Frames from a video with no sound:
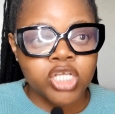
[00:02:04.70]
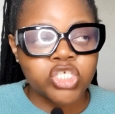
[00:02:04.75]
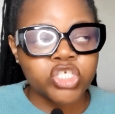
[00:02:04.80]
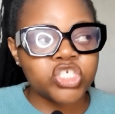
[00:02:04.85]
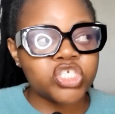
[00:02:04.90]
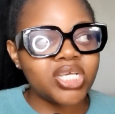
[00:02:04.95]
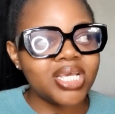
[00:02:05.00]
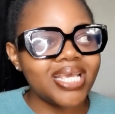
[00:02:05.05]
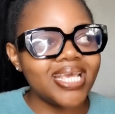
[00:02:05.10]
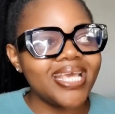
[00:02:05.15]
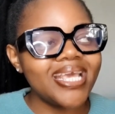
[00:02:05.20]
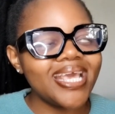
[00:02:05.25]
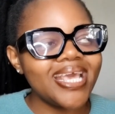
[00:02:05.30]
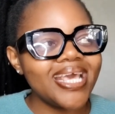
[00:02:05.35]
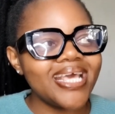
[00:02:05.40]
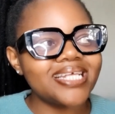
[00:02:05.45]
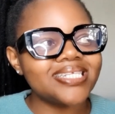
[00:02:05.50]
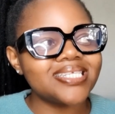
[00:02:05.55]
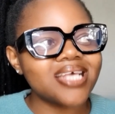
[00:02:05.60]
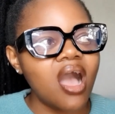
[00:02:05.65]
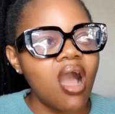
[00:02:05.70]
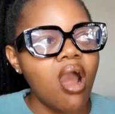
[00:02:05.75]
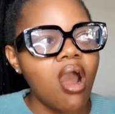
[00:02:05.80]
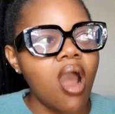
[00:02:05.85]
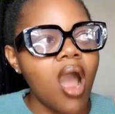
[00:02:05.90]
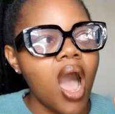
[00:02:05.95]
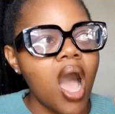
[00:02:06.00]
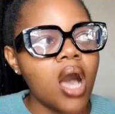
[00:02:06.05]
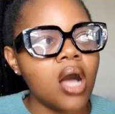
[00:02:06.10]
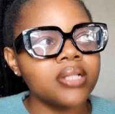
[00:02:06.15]
She is
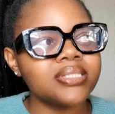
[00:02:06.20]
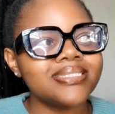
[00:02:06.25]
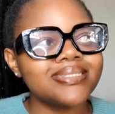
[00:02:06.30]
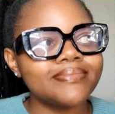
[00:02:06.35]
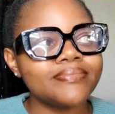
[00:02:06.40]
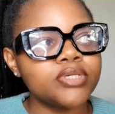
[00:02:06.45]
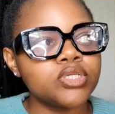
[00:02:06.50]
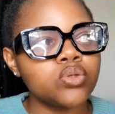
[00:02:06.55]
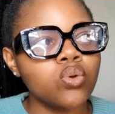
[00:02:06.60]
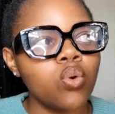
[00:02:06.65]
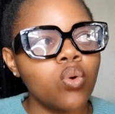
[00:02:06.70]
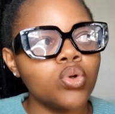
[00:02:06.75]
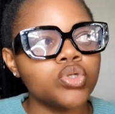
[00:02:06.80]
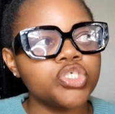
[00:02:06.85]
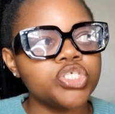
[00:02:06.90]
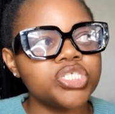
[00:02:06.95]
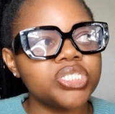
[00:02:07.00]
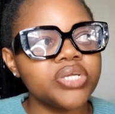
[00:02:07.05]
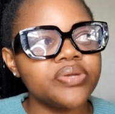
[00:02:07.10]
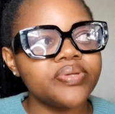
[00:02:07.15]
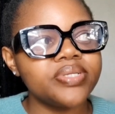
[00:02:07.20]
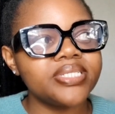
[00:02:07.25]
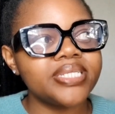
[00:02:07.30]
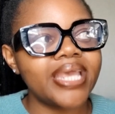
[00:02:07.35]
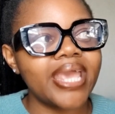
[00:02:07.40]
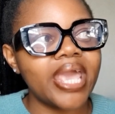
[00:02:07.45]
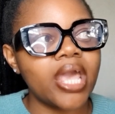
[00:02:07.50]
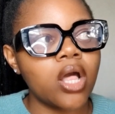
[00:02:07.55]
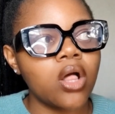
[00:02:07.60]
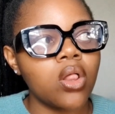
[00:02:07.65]
our ultimate cautionary
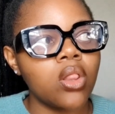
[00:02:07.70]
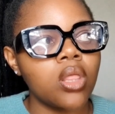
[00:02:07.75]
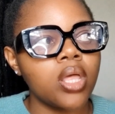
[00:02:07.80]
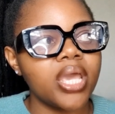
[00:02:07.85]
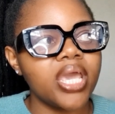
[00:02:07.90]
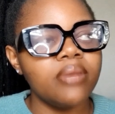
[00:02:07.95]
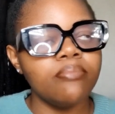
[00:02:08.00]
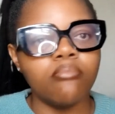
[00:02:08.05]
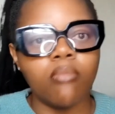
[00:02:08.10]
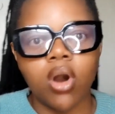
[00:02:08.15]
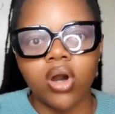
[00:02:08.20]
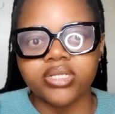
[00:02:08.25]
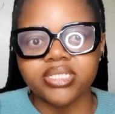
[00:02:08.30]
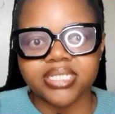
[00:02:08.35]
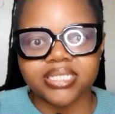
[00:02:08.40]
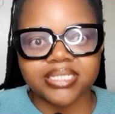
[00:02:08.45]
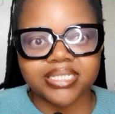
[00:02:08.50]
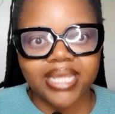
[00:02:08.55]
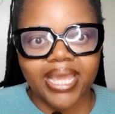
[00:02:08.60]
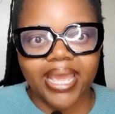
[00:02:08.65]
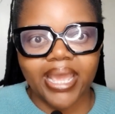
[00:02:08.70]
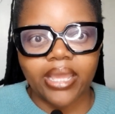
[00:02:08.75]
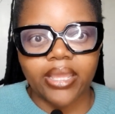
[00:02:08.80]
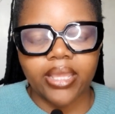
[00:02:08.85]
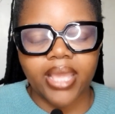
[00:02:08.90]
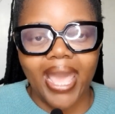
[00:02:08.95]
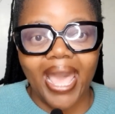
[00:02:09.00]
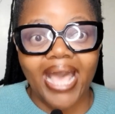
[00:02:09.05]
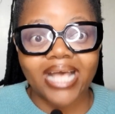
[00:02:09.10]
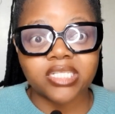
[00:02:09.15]
tale in modern
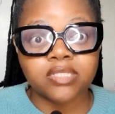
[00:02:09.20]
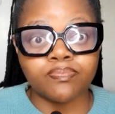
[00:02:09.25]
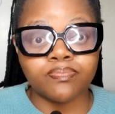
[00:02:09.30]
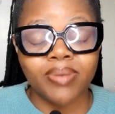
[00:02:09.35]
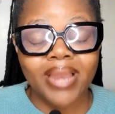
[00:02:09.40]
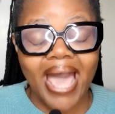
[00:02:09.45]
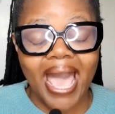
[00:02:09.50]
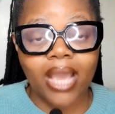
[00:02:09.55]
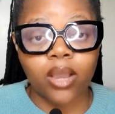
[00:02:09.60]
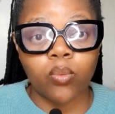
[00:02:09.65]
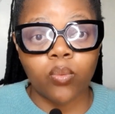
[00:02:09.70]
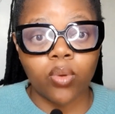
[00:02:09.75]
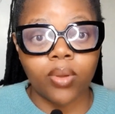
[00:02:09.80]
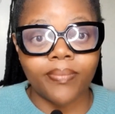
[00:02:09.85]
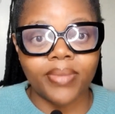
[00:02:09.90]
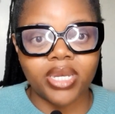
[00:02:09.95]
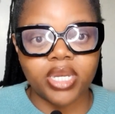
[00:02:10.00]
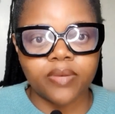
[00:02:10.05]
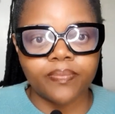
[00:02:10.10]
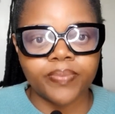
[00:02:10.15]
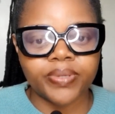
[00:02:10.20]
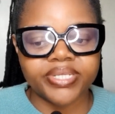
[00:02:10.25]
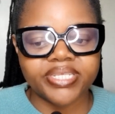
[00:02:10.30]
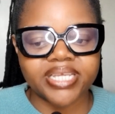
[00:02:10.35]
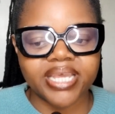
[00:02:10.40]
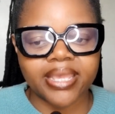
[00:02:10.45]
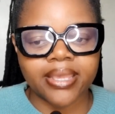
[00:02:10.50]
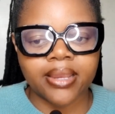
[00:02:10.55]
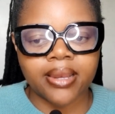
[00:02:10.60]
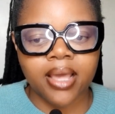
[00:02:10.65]
day, as Black women in
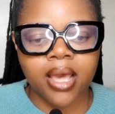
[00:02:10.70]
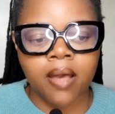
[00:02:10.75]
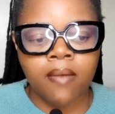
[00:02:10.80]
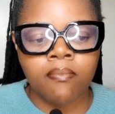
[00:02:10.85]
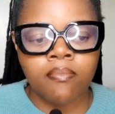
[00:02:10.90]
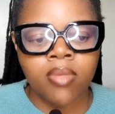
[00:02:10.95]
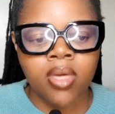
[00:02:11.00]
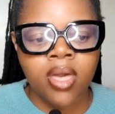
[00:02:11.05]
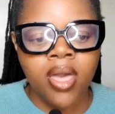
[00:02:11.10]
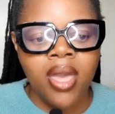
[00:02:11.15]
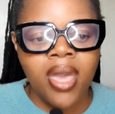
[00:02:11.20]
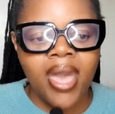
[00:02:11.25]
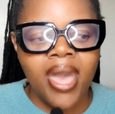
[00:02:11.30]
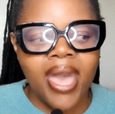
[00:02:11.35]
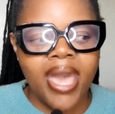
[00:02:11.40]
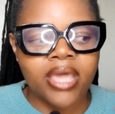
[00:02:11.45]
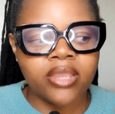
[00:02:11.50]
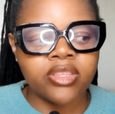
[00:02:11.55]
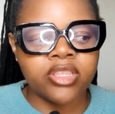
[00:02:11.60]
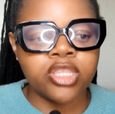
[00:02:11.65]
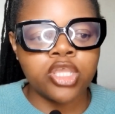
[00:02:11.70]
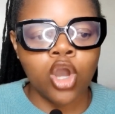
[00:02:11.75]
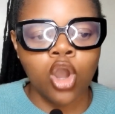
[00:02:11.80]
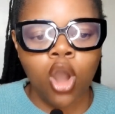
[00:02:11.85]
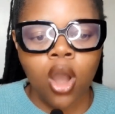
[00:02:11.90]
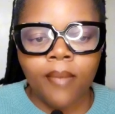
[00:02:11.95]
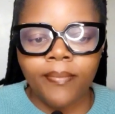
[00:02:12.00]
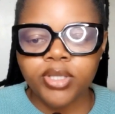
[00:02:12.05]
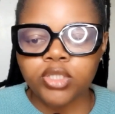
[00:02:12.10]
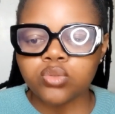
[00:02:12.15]
particular. And the
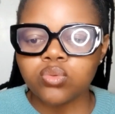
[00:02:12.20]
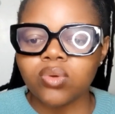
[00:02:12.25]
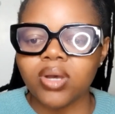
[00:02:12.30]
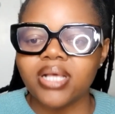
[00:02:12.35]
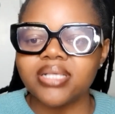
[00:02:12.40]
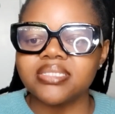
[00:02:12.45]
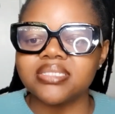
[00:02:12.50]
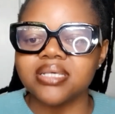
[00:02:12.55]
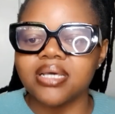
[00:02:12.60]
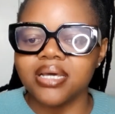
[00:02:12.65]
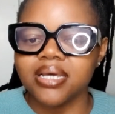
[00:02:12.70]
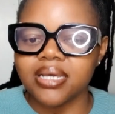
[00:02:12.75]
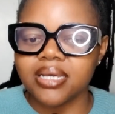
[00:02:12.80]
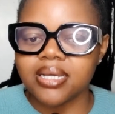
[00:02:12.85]
comment was,